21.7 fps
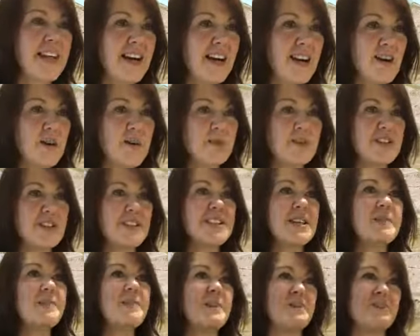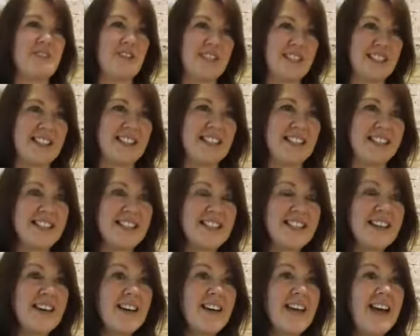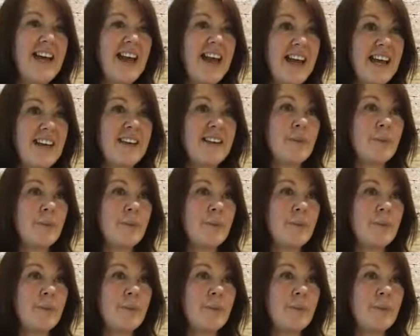over the summer, for instance, in the